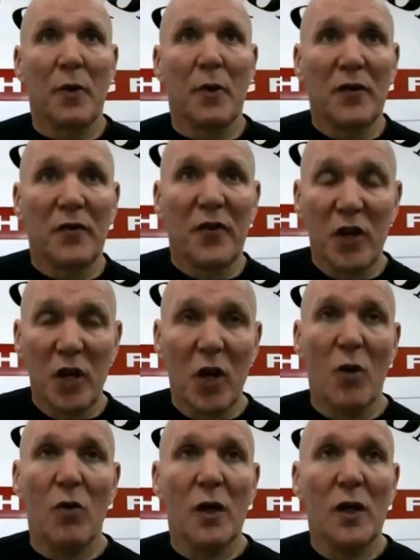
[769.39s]
but for
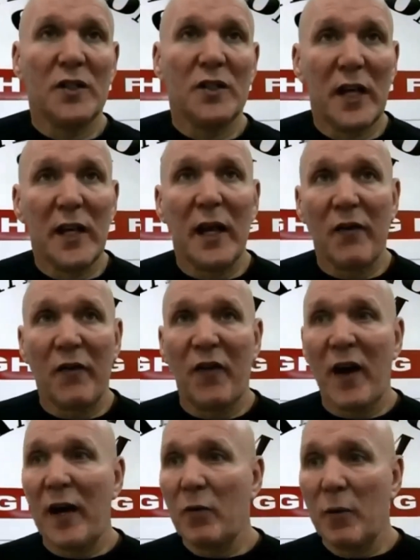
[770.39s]
you, seeing that fight,